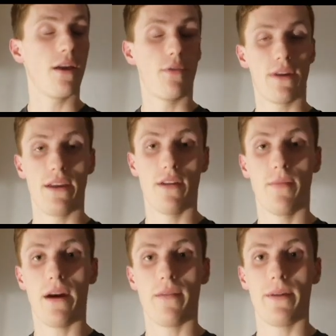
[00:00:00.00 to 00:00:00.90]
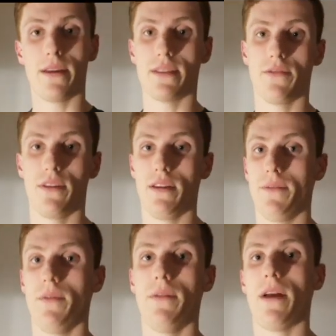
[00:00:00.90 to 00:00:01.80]
I want to hear about it because I
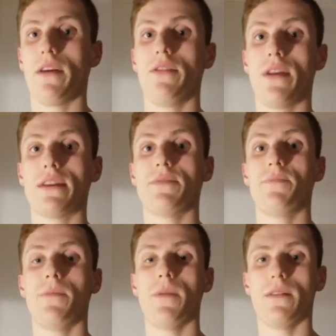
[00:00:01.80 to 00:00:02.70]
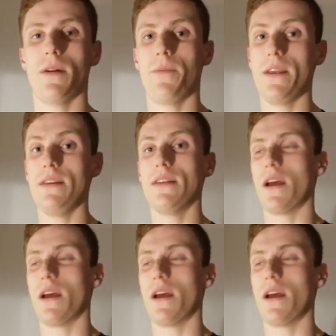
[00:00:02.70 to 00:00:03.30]
really value you guys' opinion.